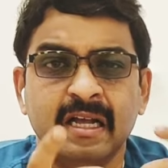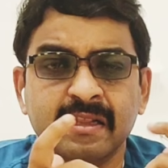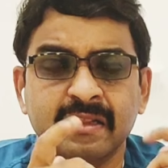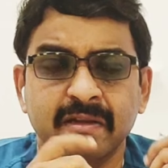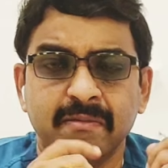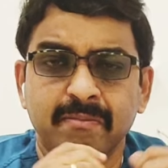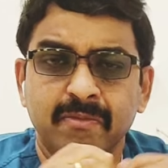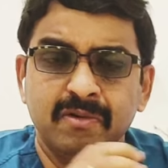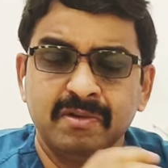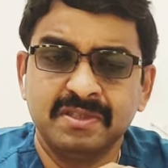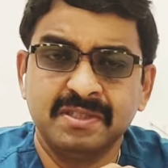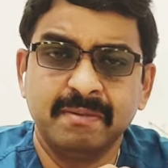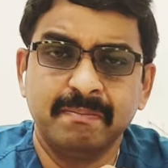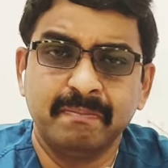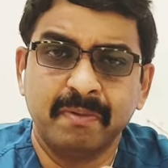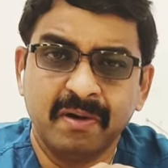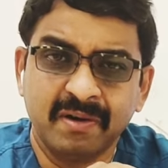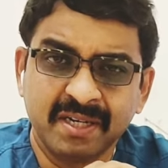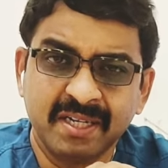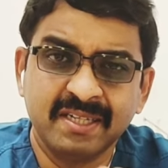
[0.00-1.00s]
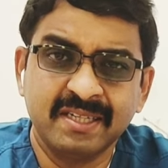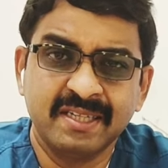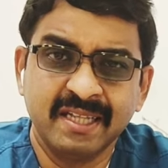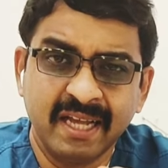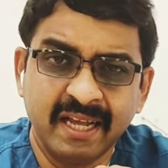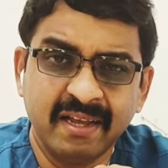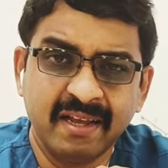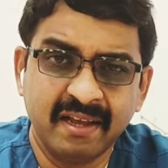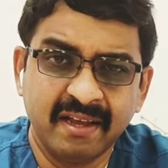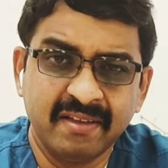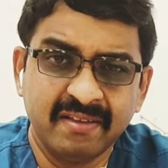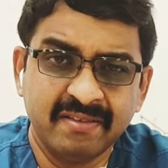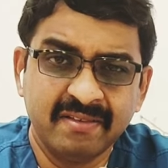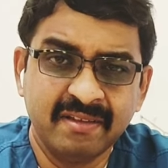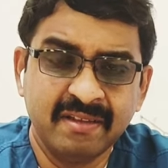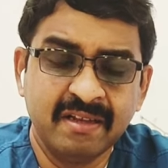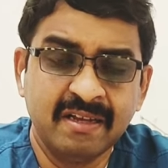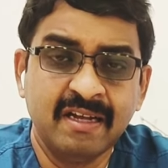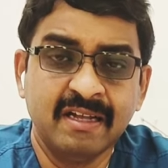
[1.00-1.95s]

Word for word: The most important thing is